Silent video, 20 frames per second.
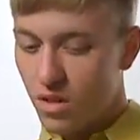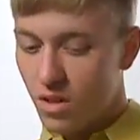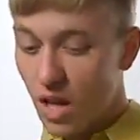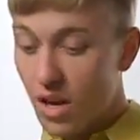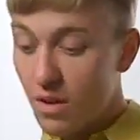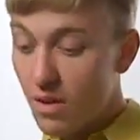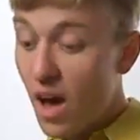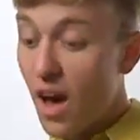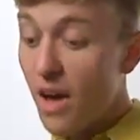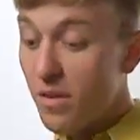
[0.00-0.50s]

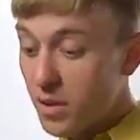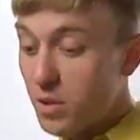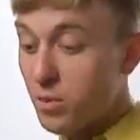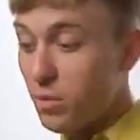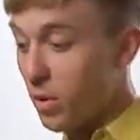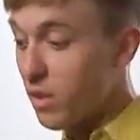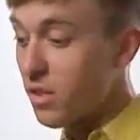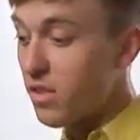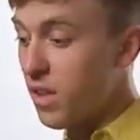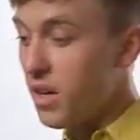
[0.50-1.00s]
kind of have to
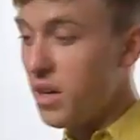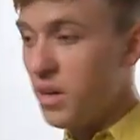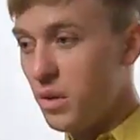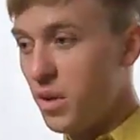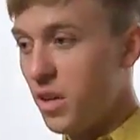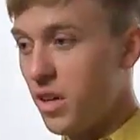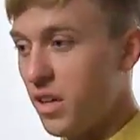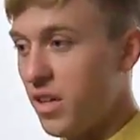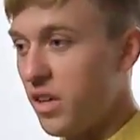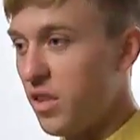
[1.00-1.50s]
work that
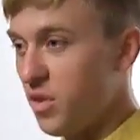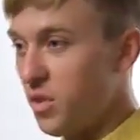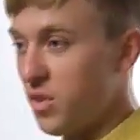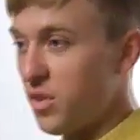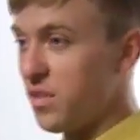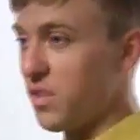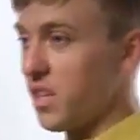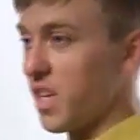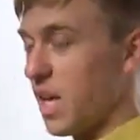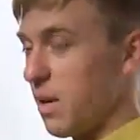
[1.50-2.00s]
way in
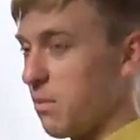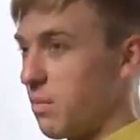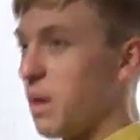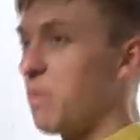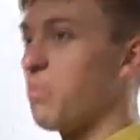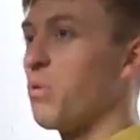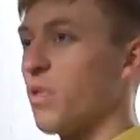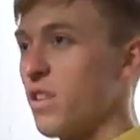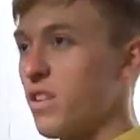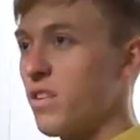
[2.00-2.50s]
order to keep
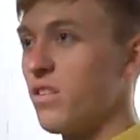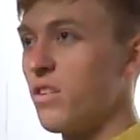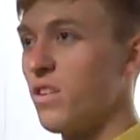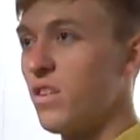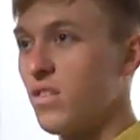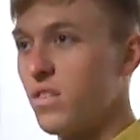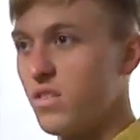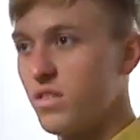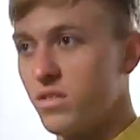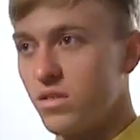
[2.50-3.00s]
up with it
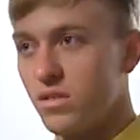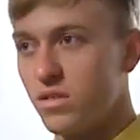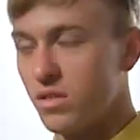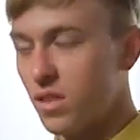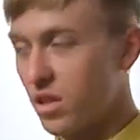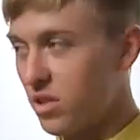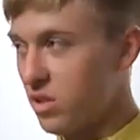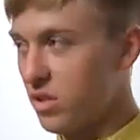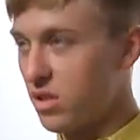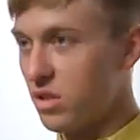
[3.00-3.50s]
all. There's
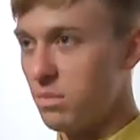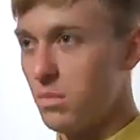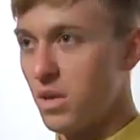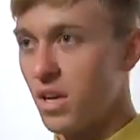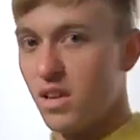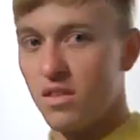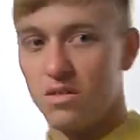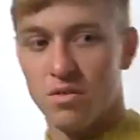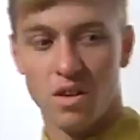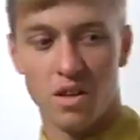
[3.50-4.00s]
such a
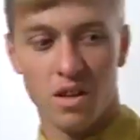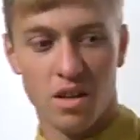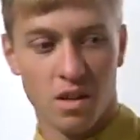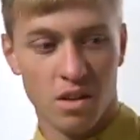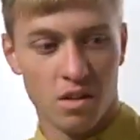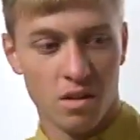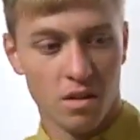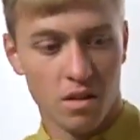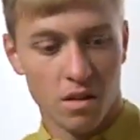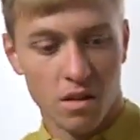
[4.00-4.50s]
demand right now.